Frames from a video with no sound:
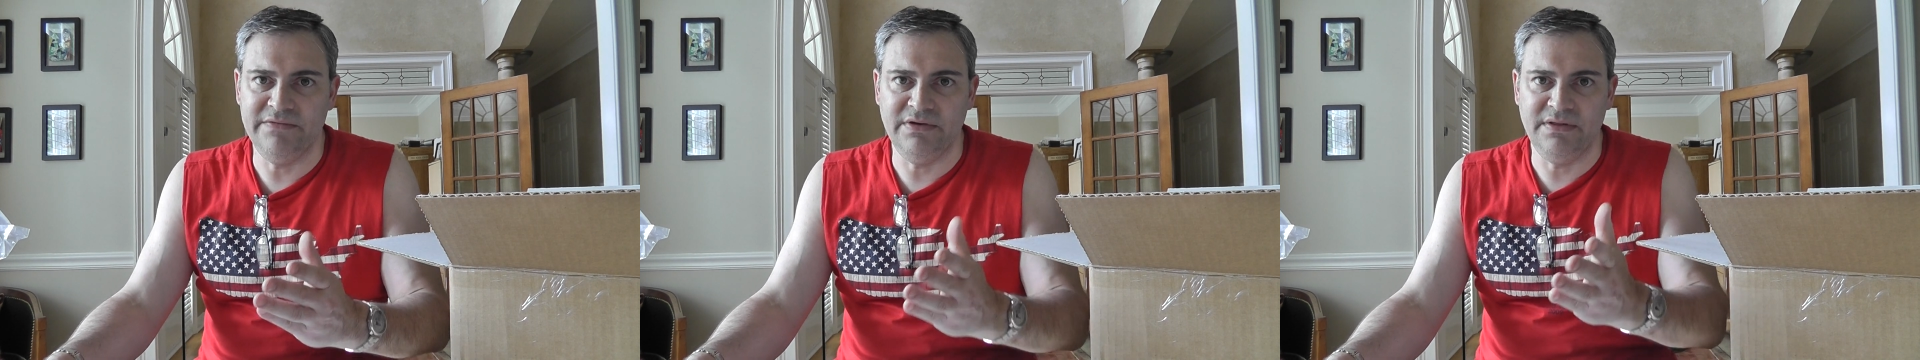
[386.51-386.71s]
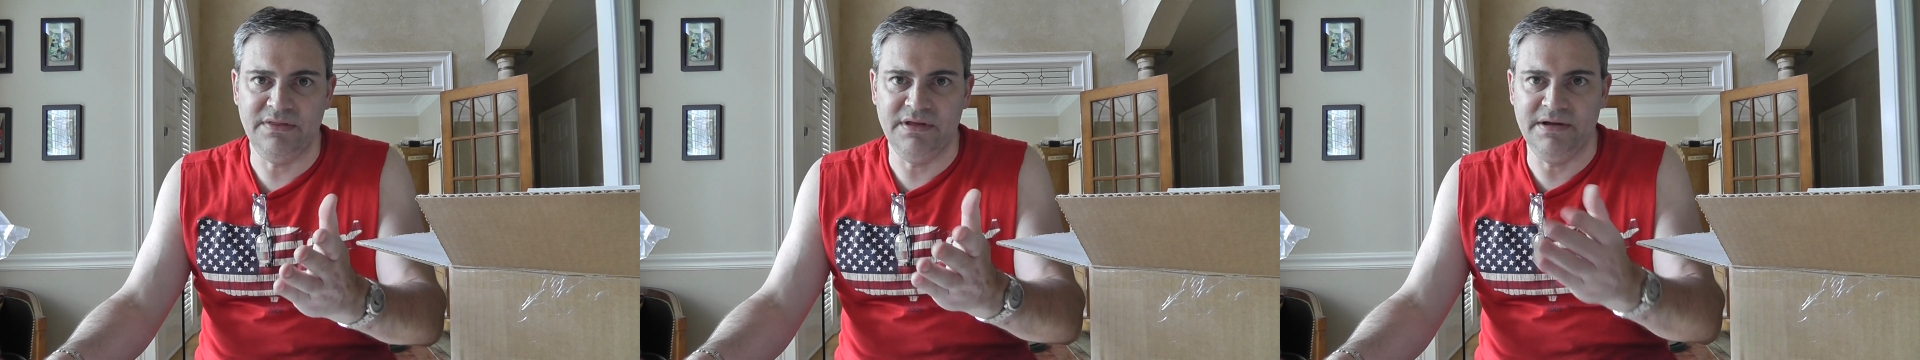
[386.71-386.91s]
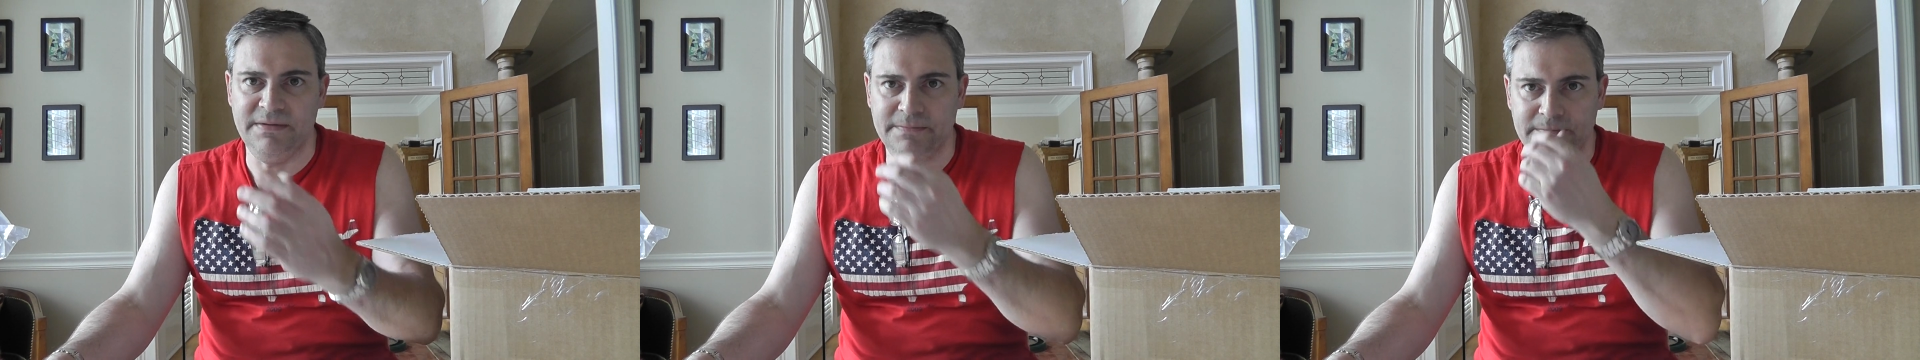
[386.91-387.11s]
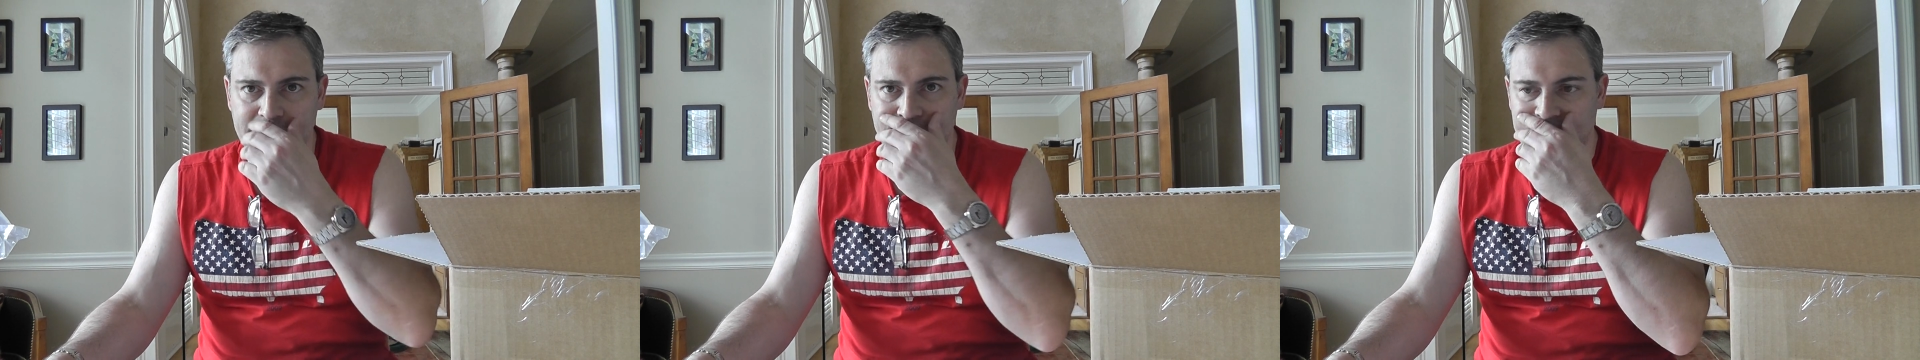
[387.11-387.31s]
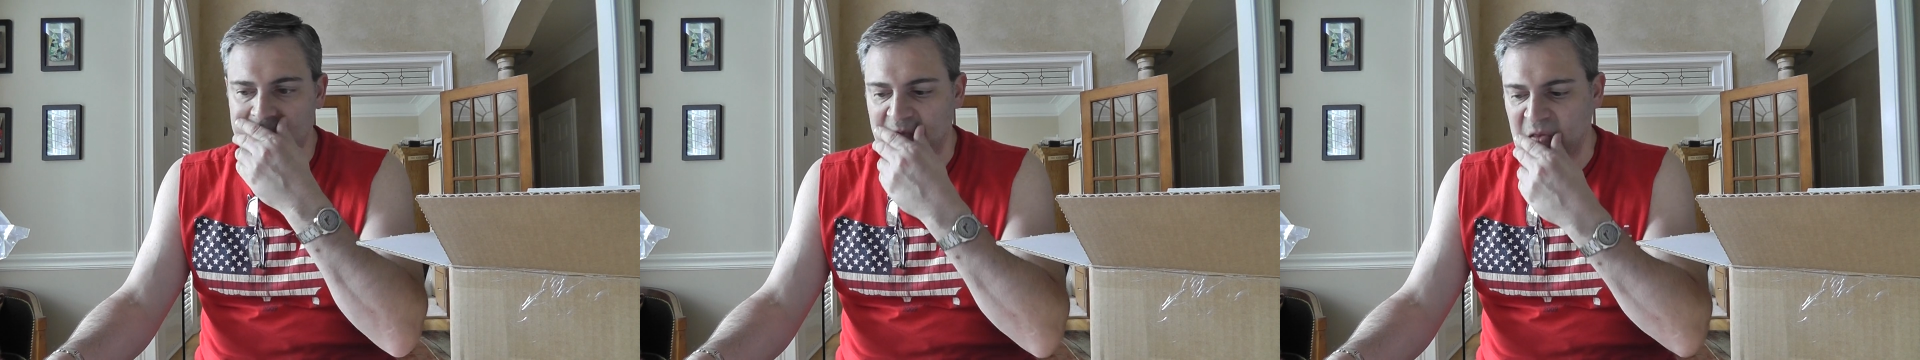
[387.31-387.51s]
everything
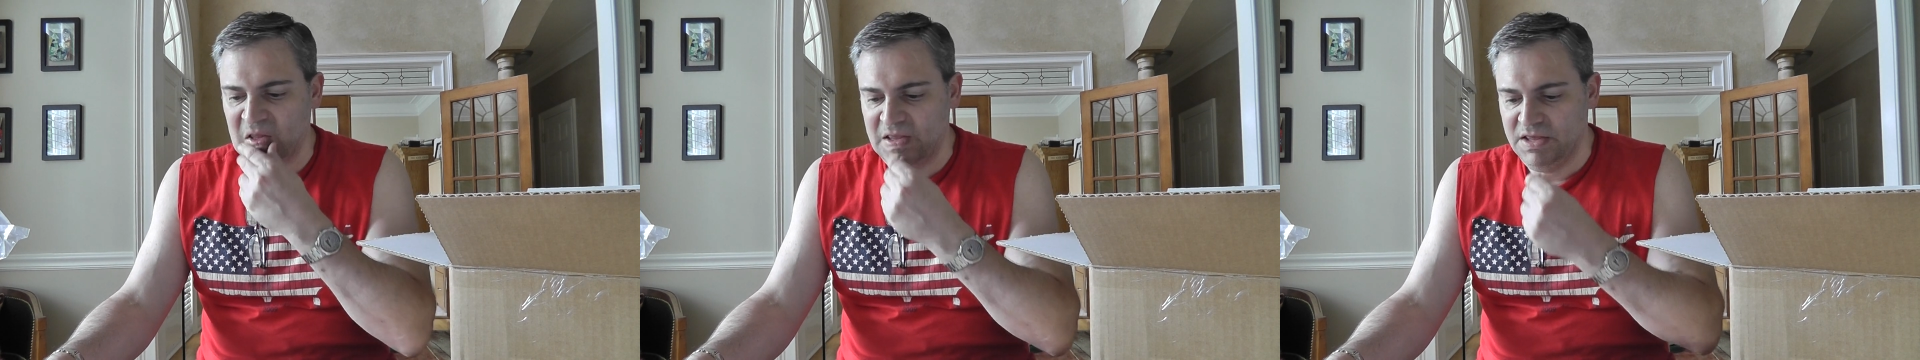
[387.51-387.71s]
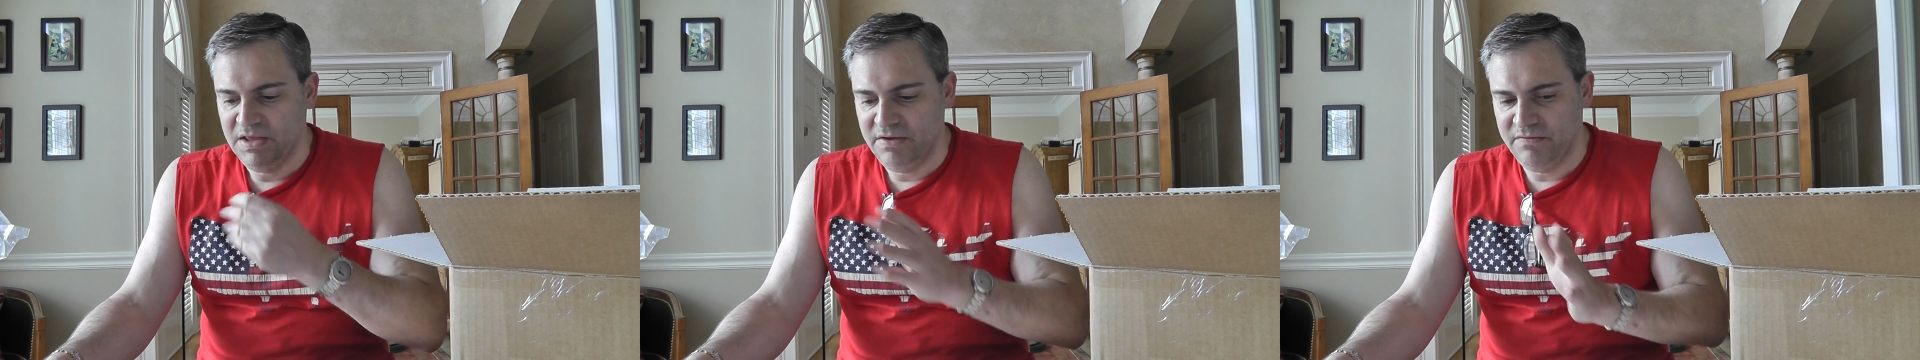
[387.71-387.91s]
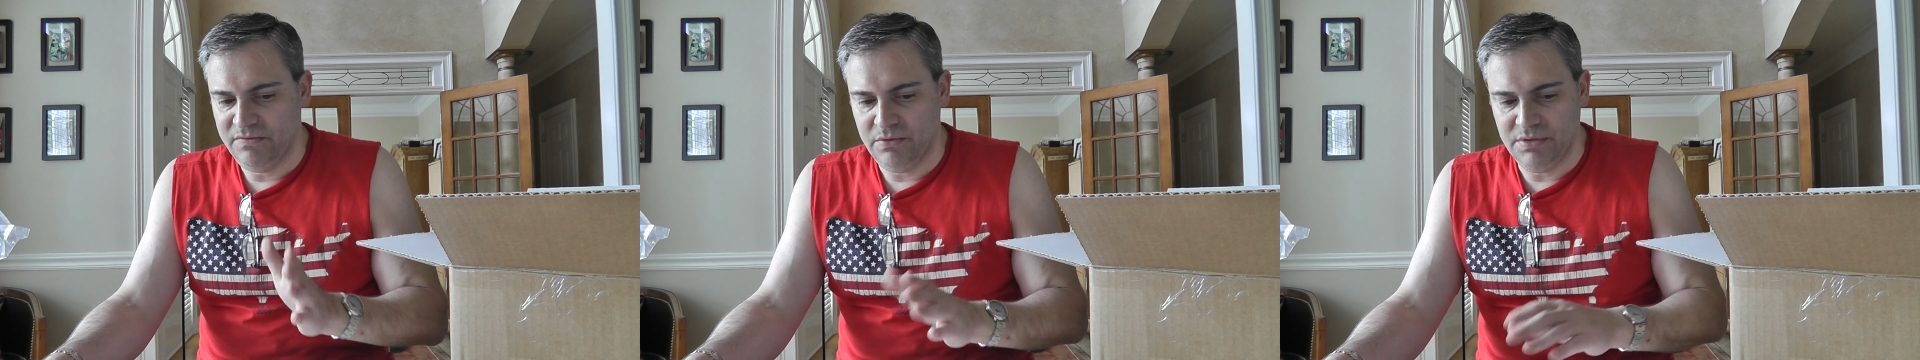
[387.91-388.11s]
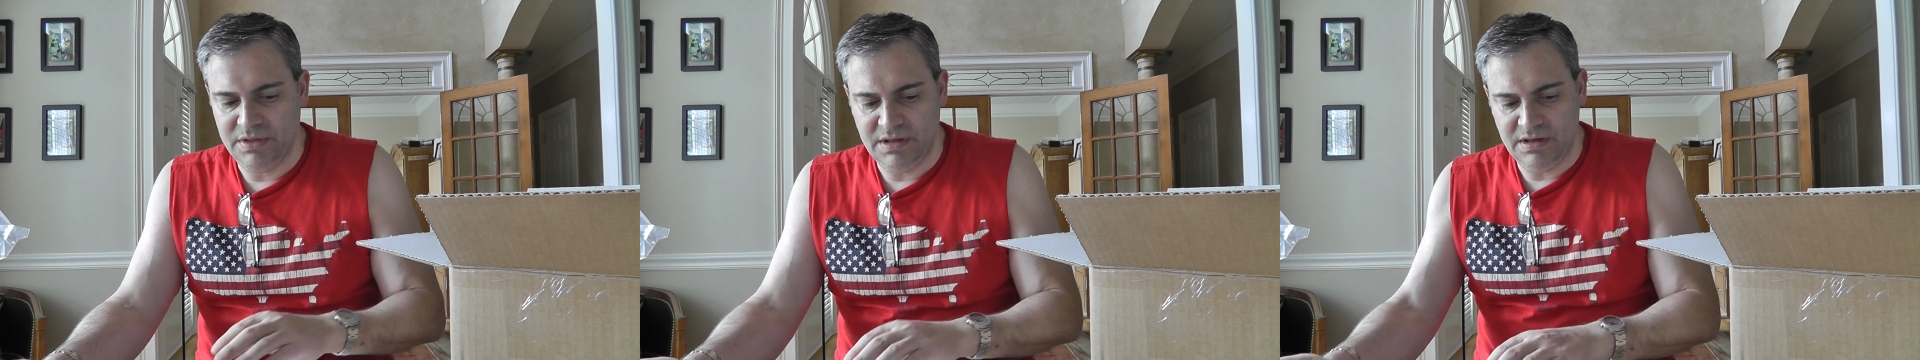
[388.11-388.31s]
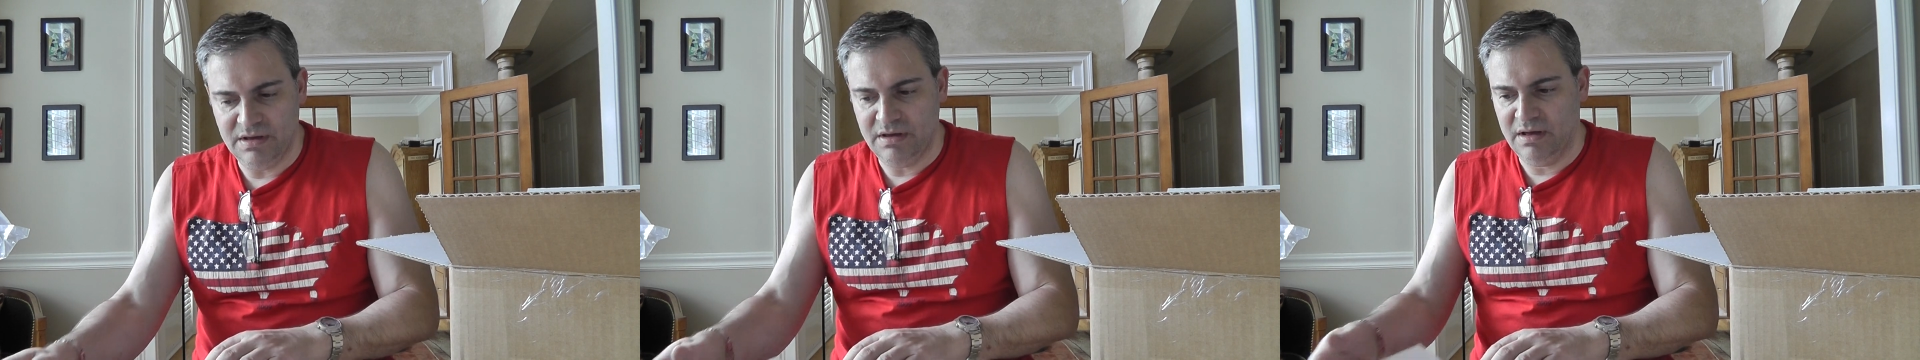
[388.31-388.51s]
for
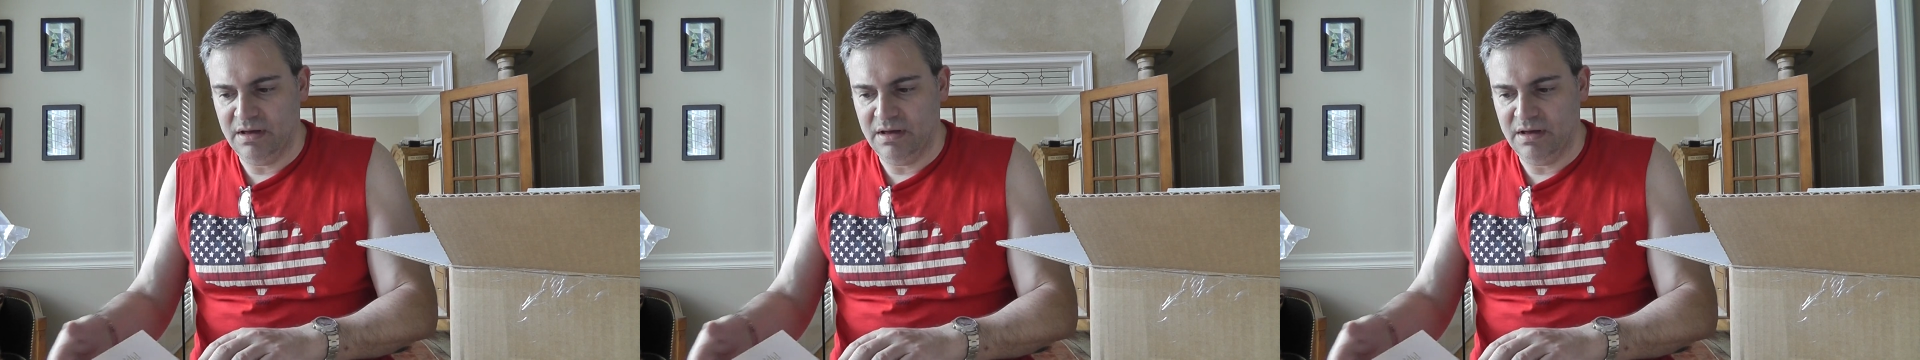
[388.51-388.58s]
the